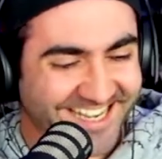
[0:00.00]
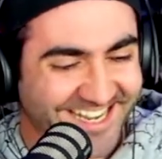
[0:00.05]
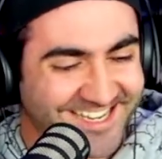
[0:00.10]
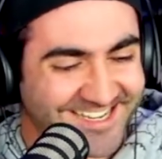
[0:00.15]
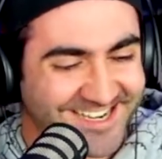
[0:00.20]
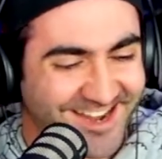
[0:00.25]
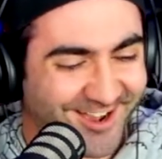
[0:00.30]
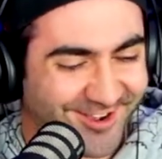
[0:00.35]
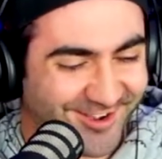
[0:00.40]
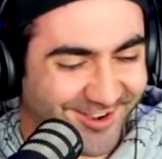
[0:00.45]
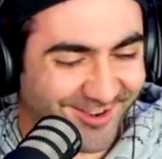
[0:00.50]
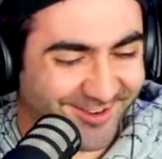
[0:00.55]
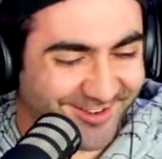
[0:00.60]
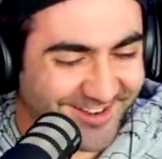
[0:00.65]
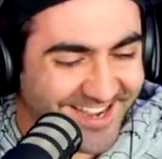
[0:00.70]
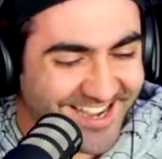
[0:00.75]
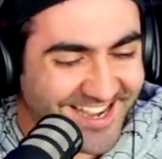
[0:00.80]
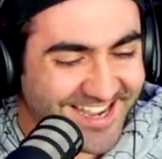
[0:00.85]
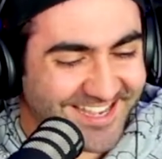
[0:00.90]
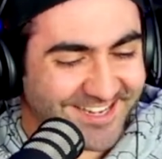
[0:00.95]
No,
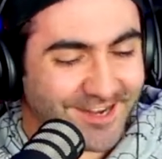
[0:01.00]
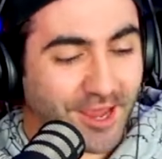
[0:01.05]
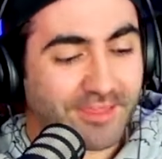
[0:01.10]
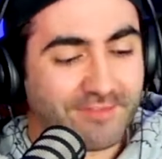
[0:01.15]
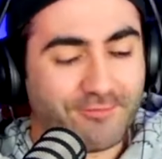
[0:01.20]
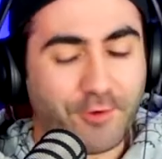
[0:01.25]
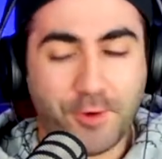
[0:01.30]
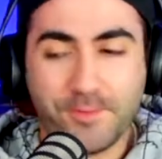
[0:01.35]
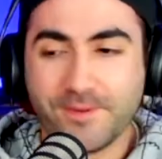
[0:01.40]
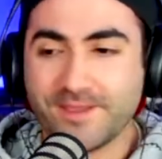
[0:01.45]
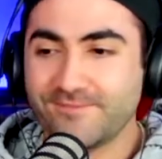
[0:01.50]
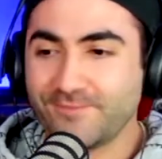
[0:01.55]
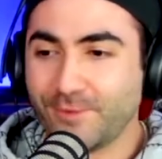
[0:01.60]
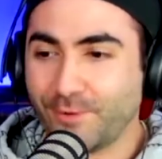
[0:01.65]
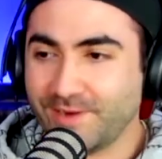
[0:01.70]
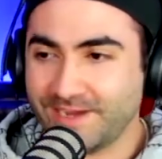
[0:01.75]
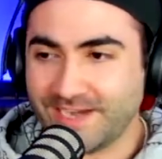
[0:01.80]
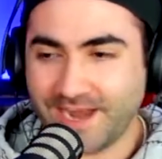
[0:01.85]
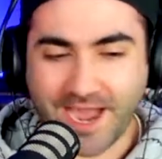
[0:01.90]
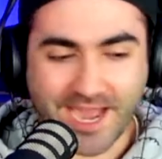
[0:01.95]
they've all been
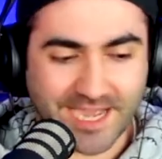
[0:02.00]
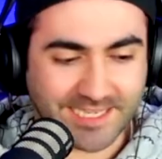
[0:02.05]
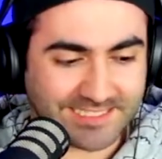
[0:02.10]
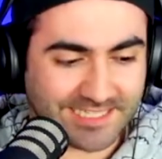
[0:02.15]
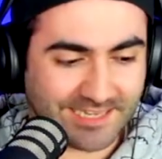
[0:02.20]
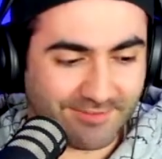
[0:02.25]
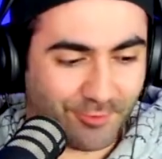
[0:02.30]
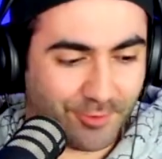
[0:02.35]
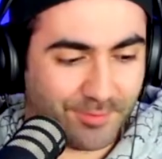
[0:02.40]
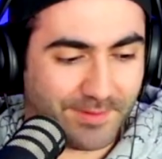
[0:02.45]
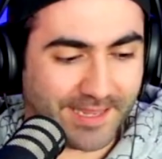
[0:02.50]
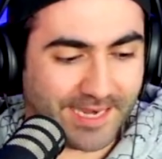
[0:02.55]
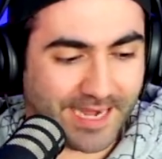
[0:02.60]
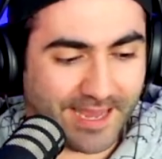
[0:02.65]
very nice. They've all been